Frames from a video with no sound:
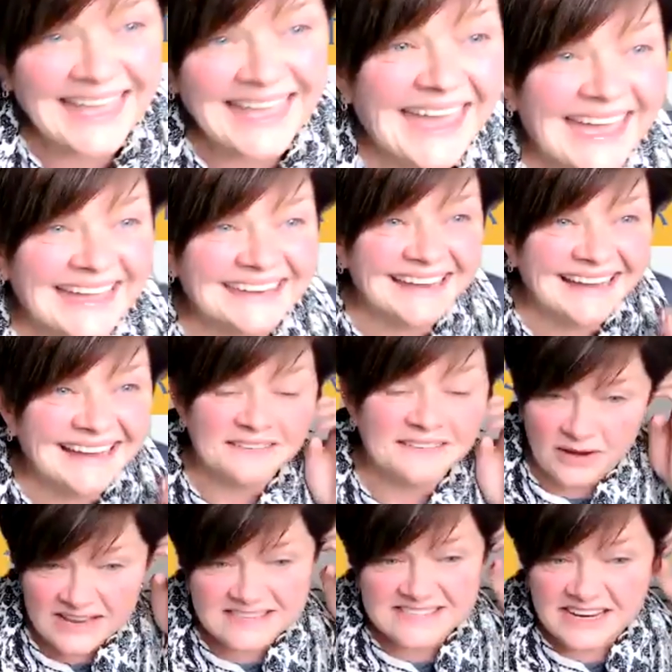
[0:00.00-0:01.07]
And
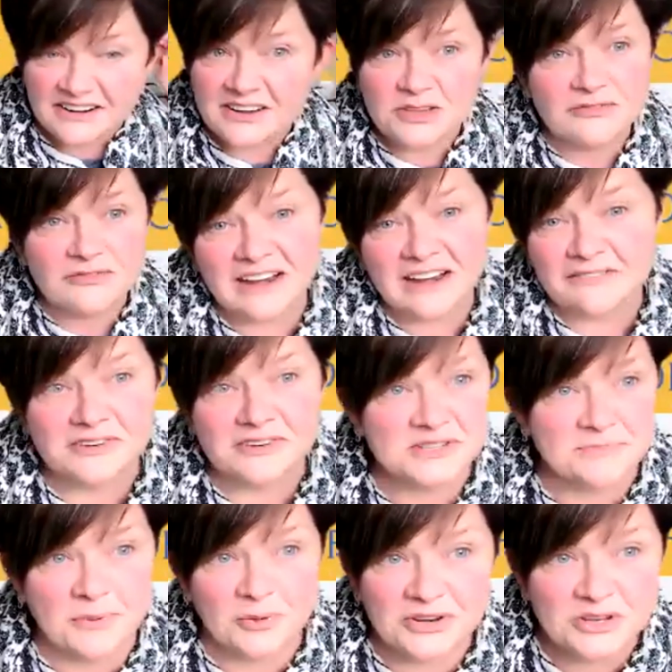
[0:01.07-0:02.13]
right, Sara, you've got a
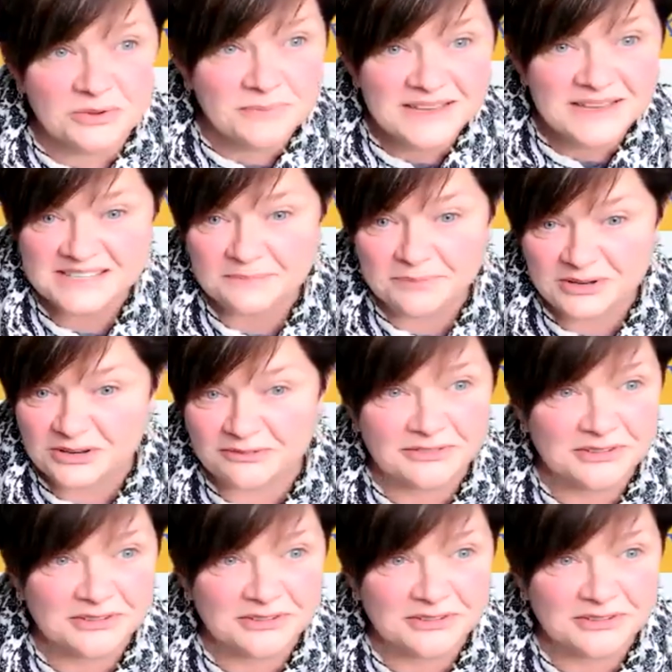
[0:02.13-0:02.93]
firstborn. You mess up on your